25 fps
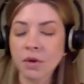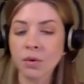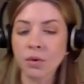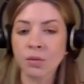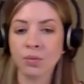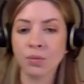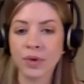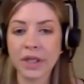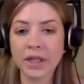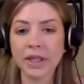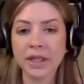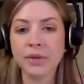
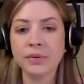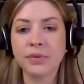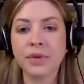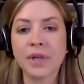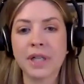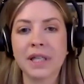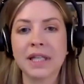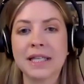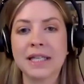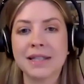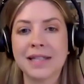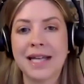really,
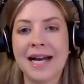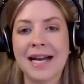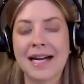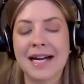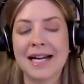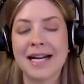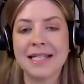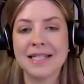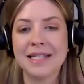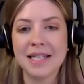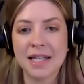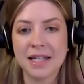really glad
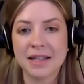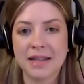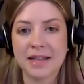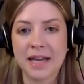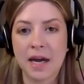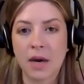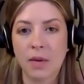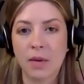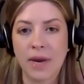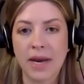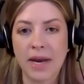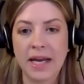I did it
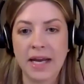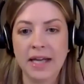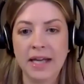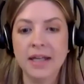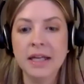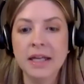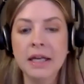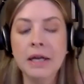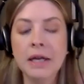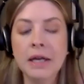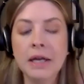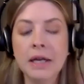that
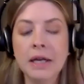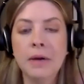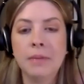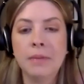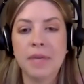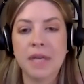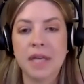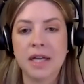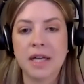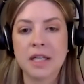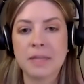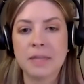way,
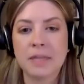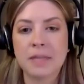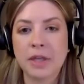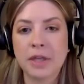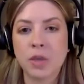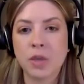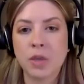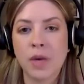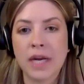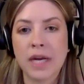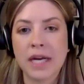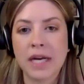because by
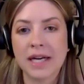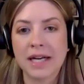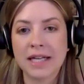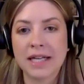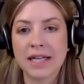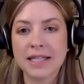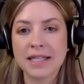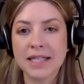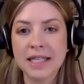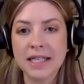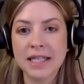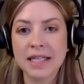twenty
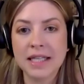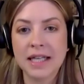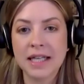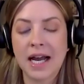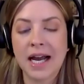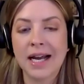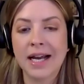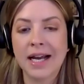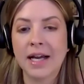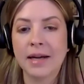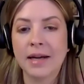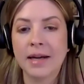nineteen,
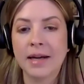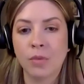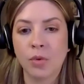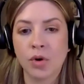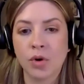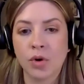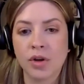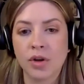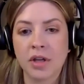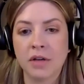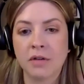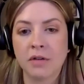I had
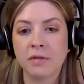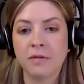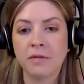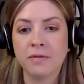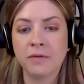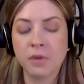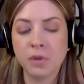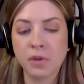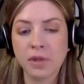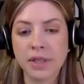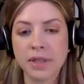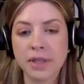more than
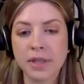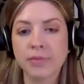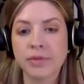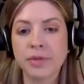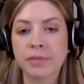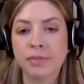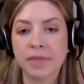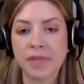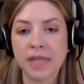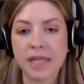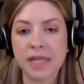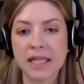fully
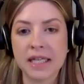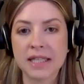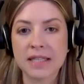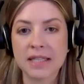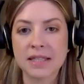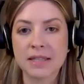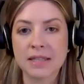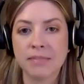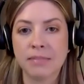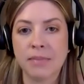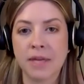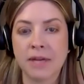
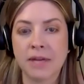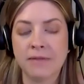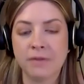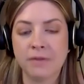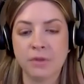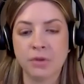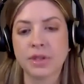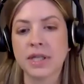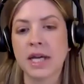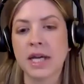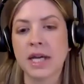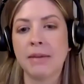replaced my
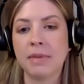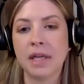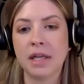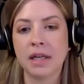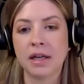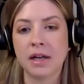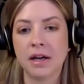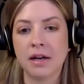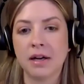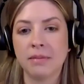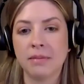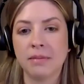full-time
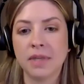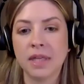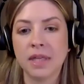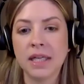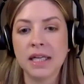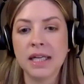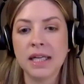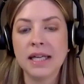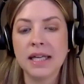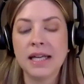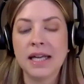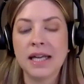income.
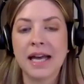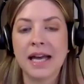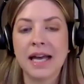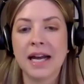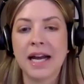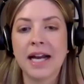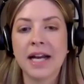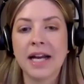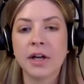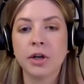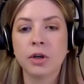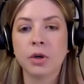And
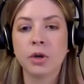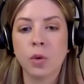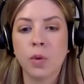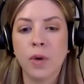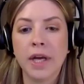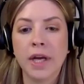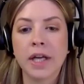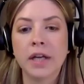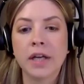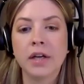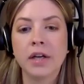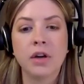I could
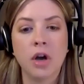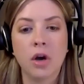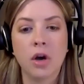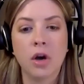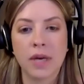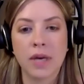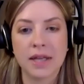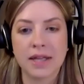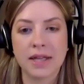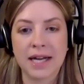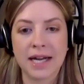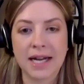quit
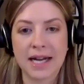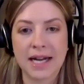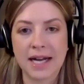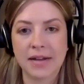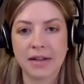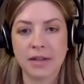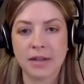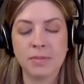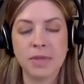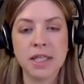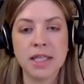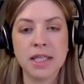knowing that I
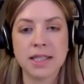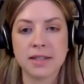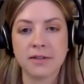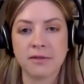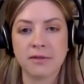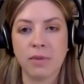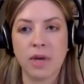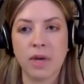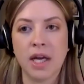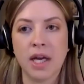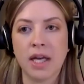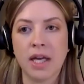had the peace
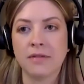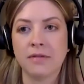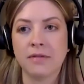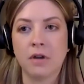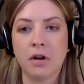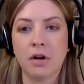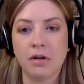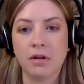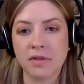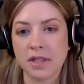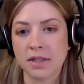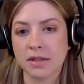of mind of
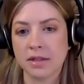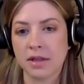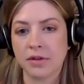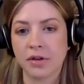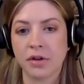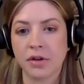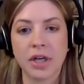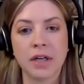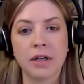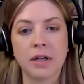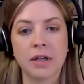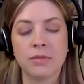all these
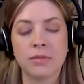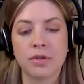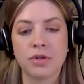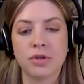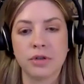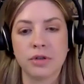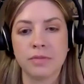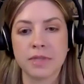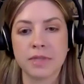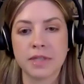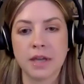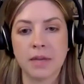other income
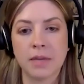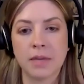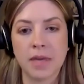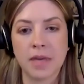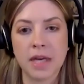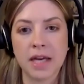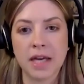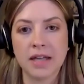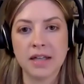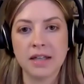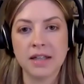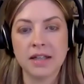streams
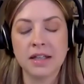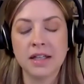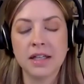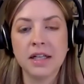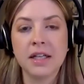coming in.